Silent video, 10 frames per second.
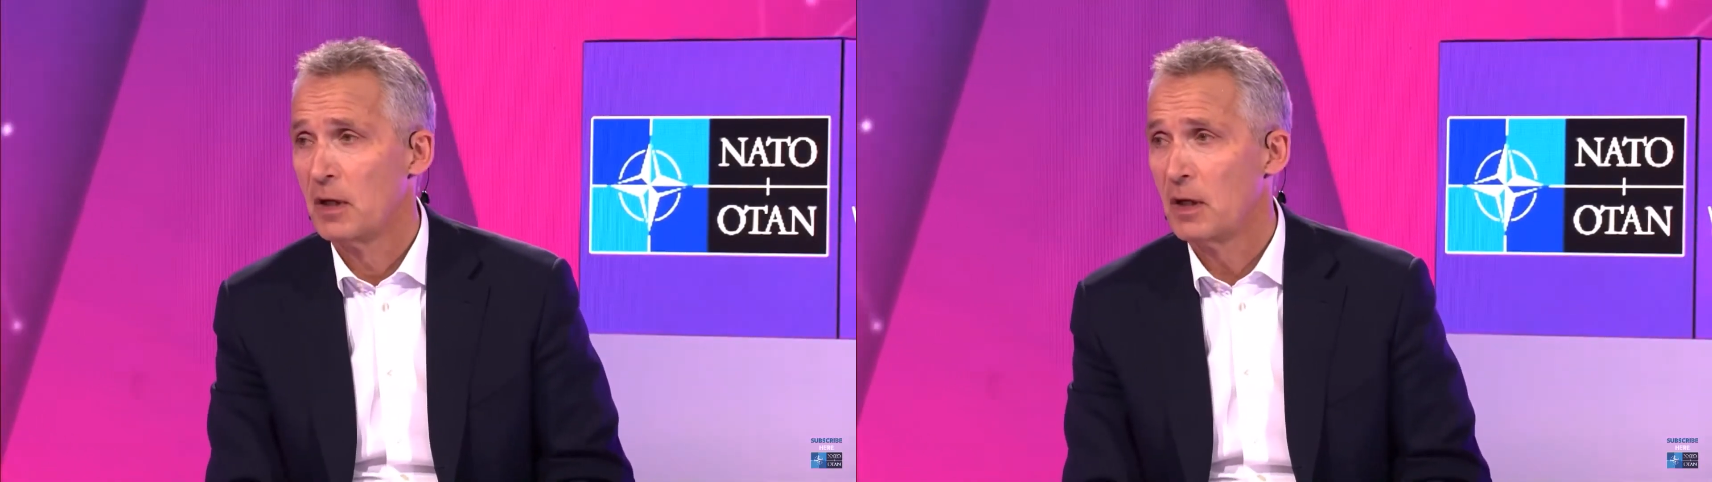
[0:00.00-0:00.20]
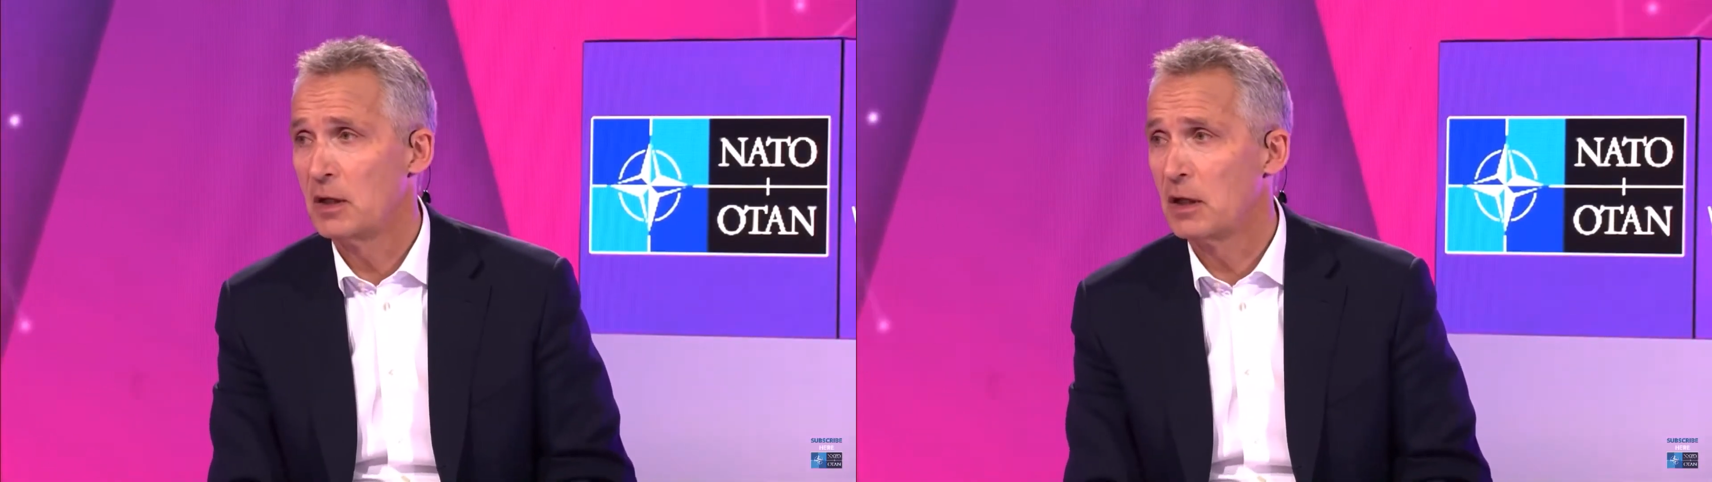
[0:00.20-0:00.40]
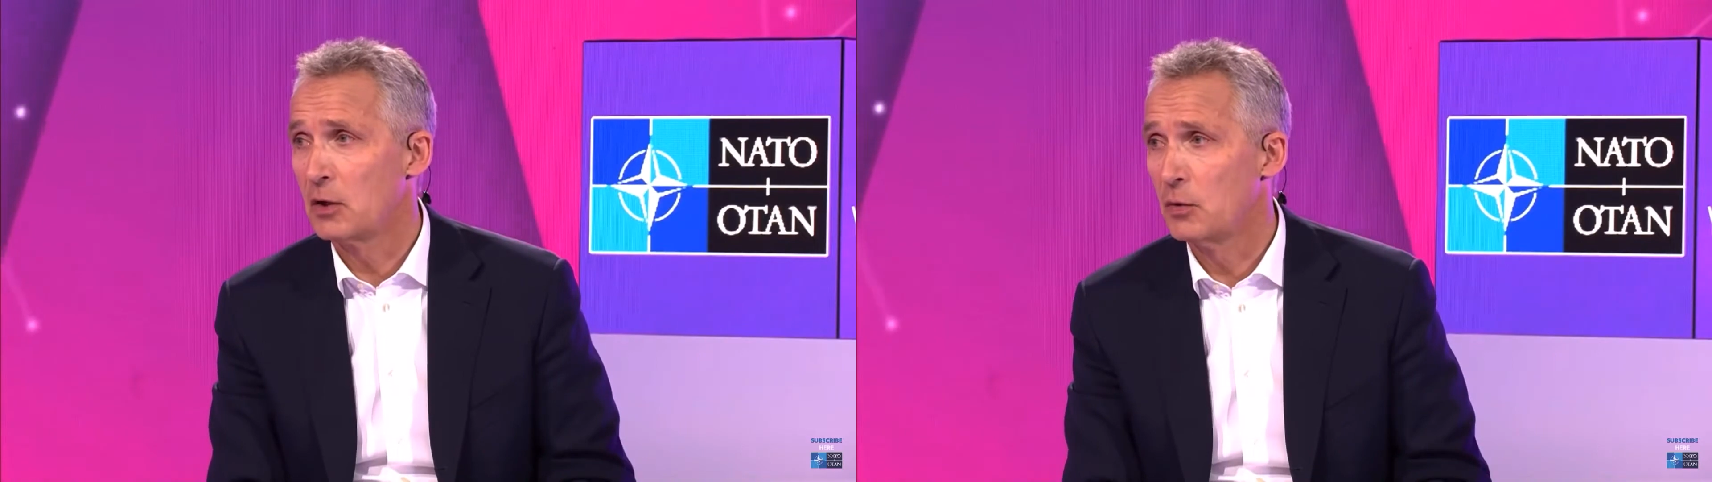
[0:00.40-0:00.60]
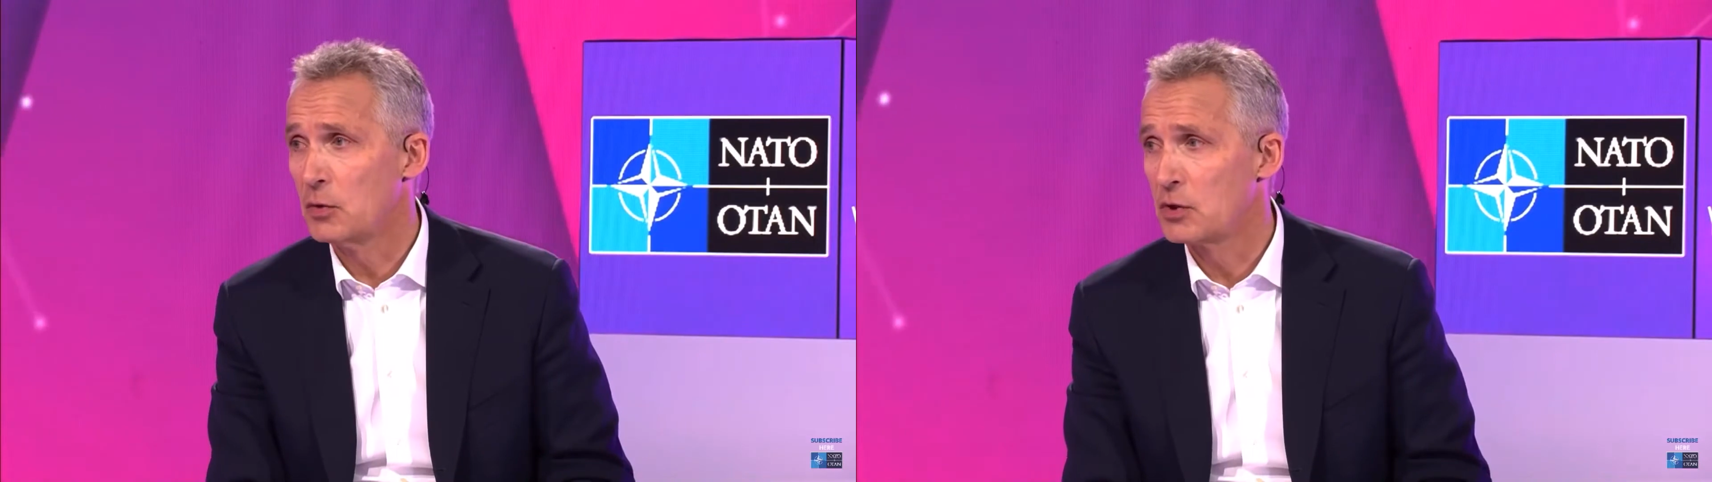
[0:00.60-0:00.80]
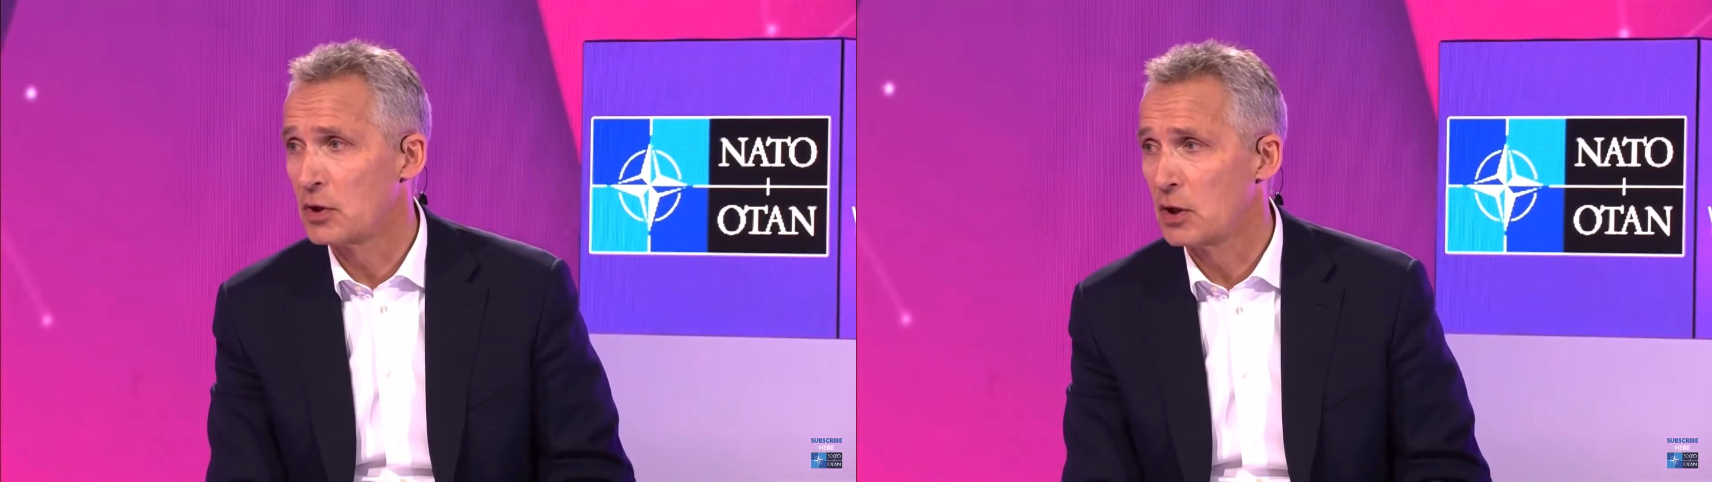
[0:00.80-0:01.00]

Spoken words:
It includes,